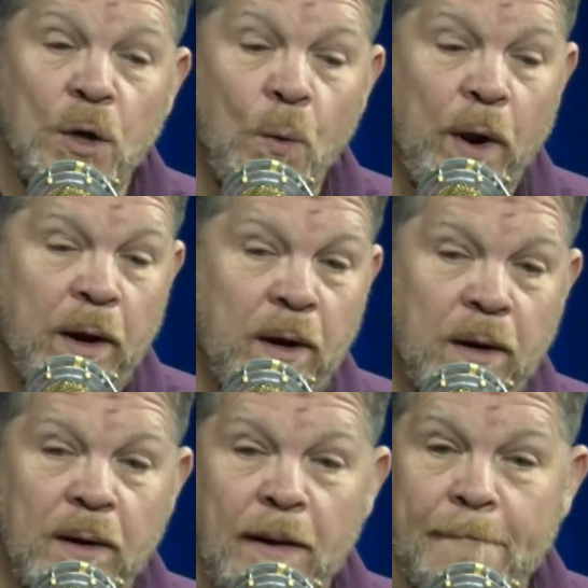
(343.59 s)

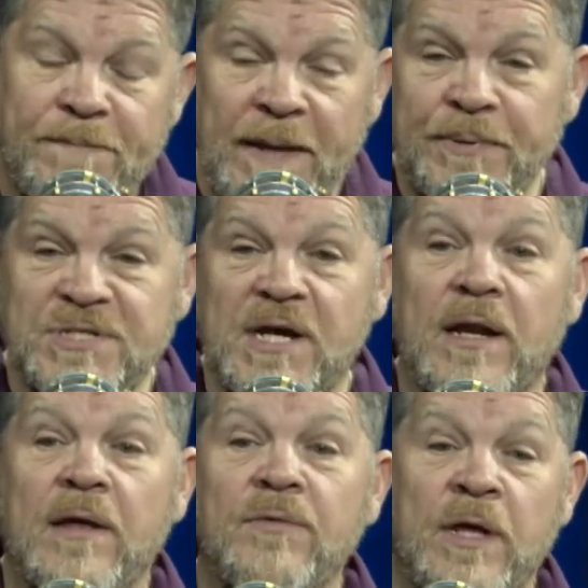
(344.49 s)
where people
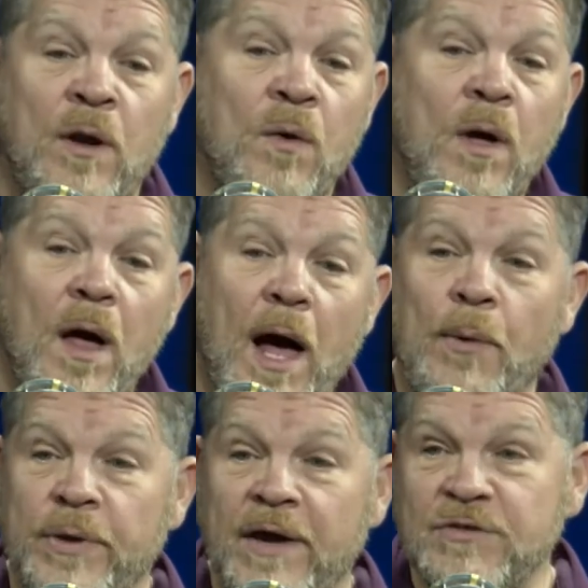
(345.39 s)
said, you know, I
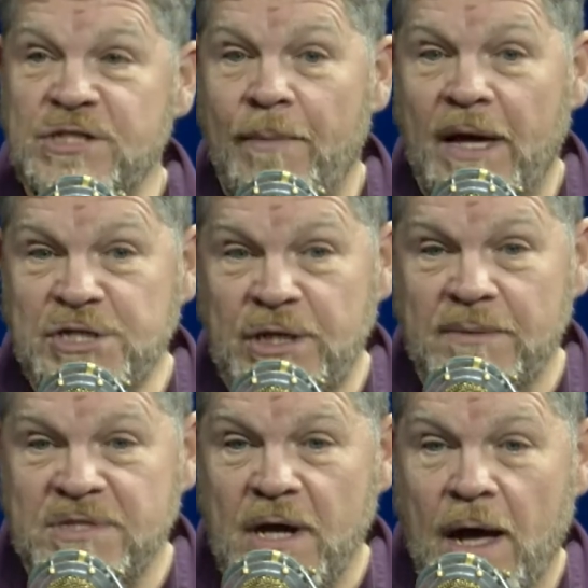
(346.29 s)
will never sell my
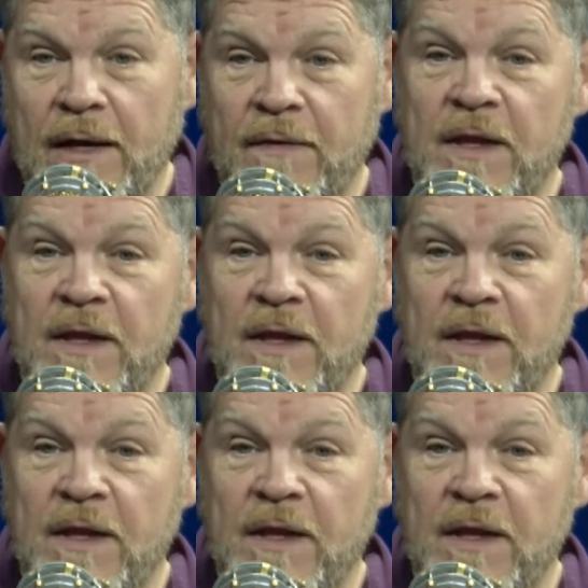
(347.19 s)
GM stock.